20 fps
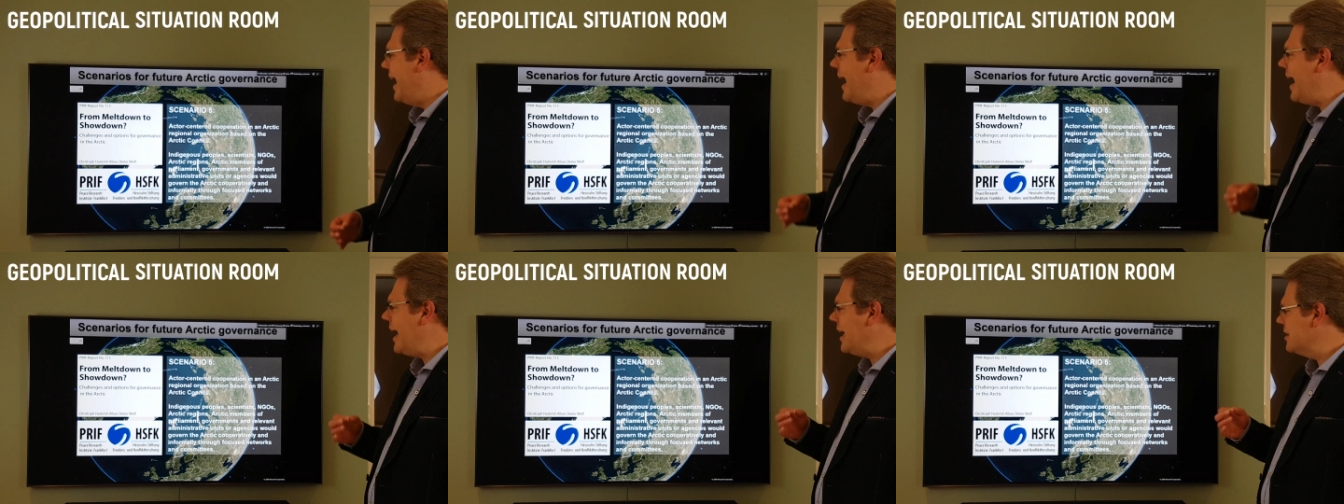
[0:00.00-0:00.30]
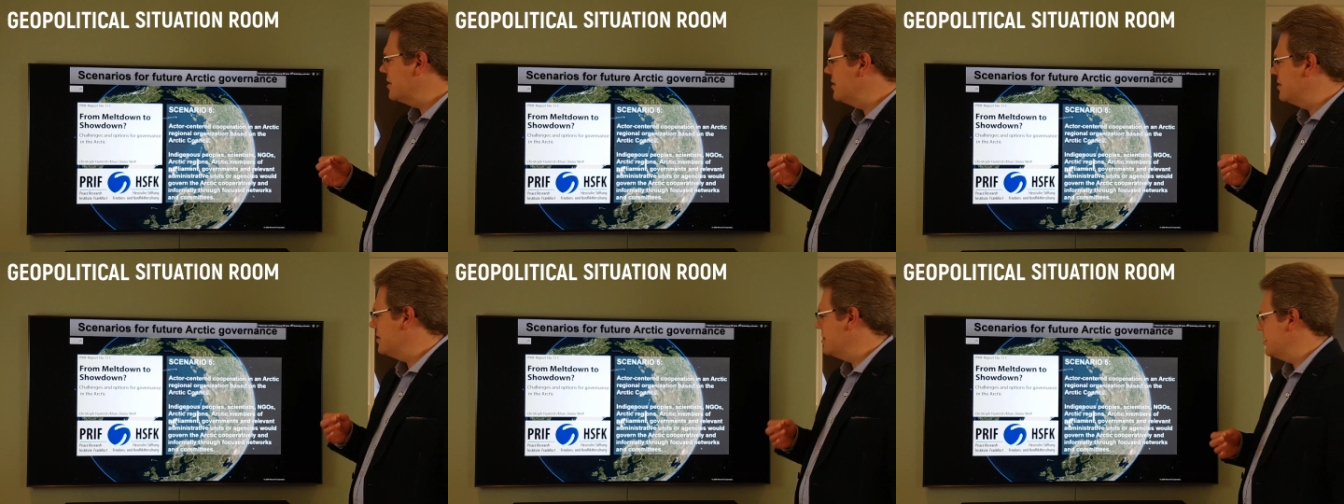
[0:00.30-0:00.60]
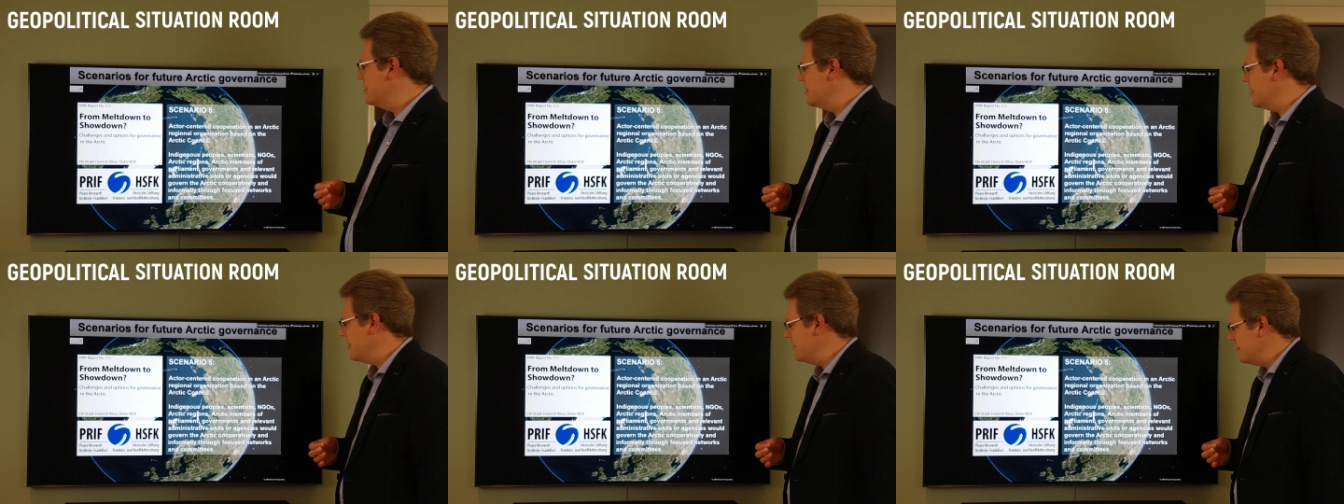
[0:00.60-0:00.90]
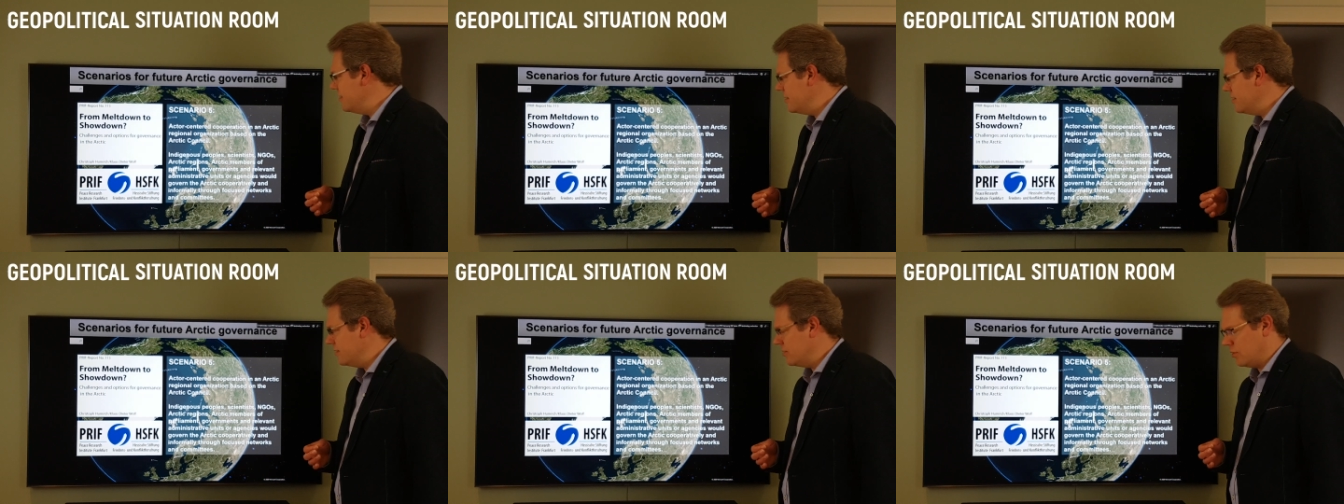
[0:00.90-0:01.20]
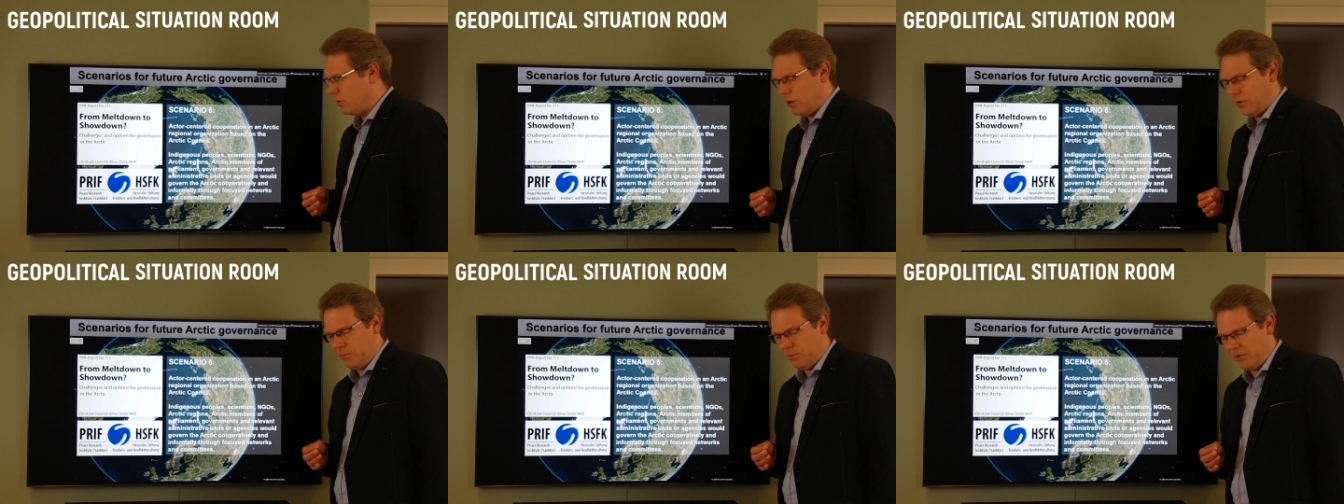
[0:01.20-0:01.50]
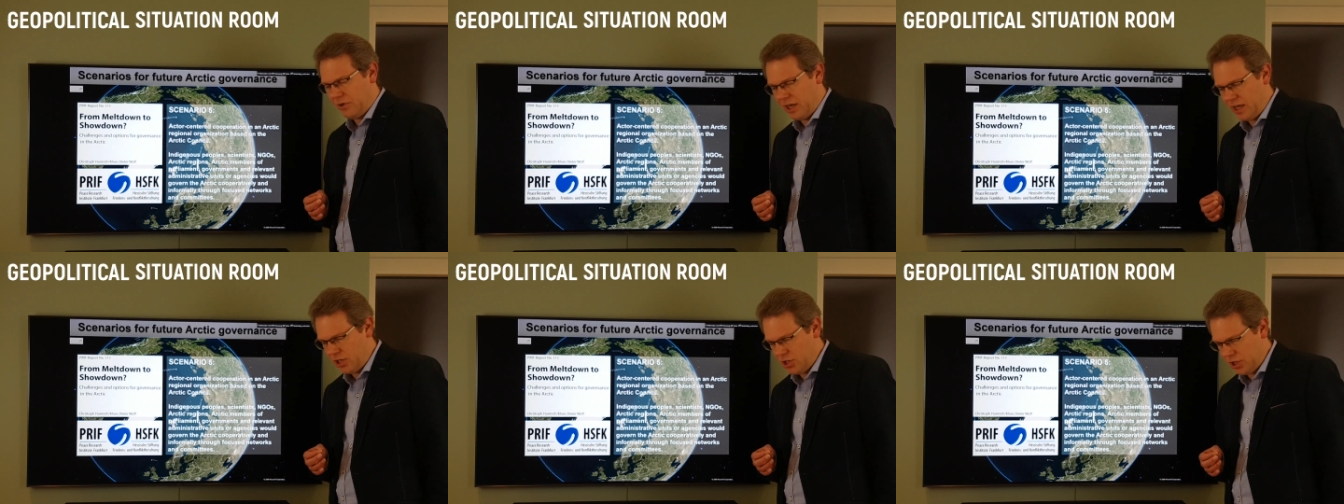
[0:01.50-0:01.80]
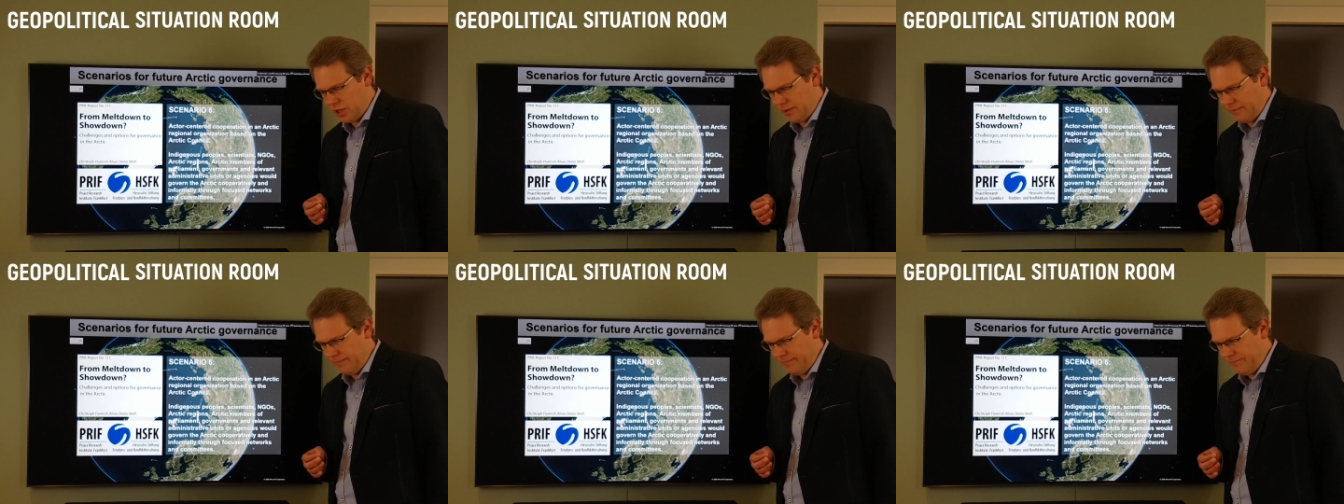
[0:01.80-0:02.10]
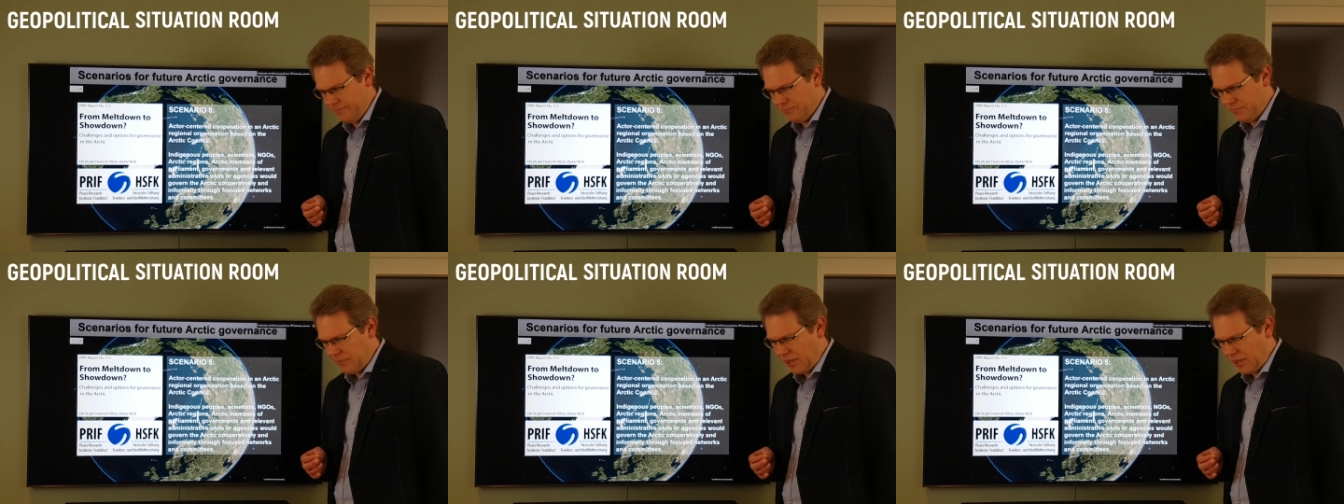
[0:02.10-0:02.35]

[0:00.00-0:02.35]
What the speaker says: actor-centered cooperation